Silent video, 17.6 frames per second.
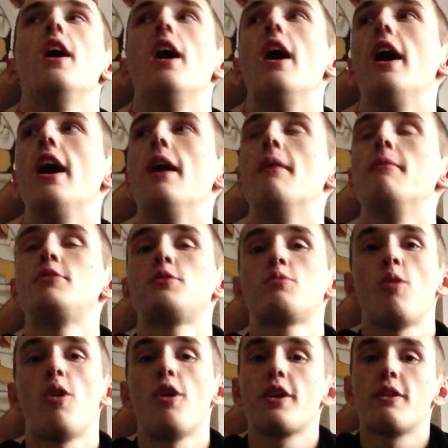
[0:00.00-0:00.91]
I was
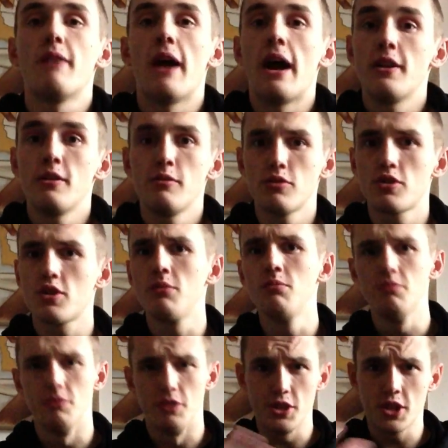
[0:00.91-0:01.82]
just walking around and there's
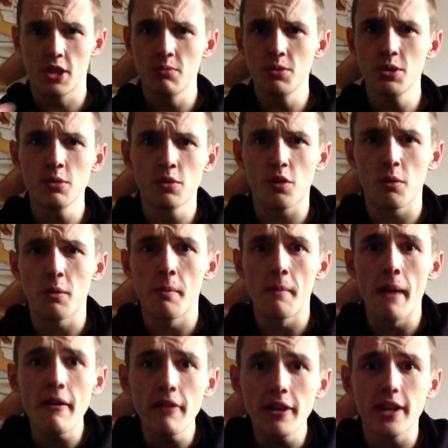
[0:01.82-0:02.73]
some dudes from
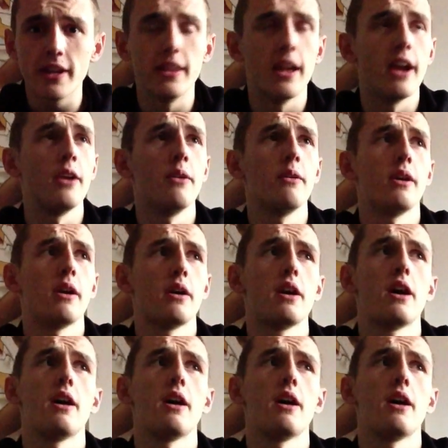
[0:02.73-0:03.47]
America there